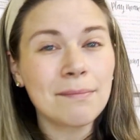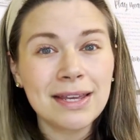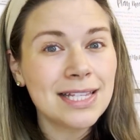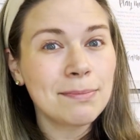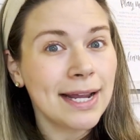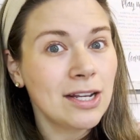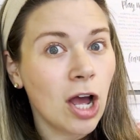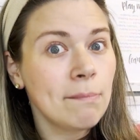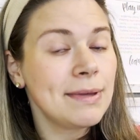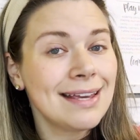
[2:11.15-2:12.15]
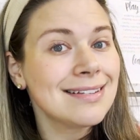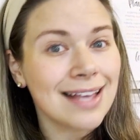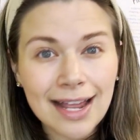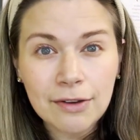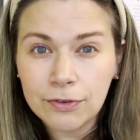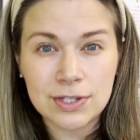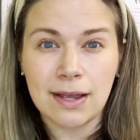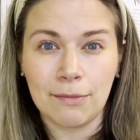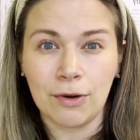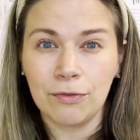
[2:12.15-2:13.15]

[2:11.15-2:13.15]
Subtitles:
kids might not be excited for summer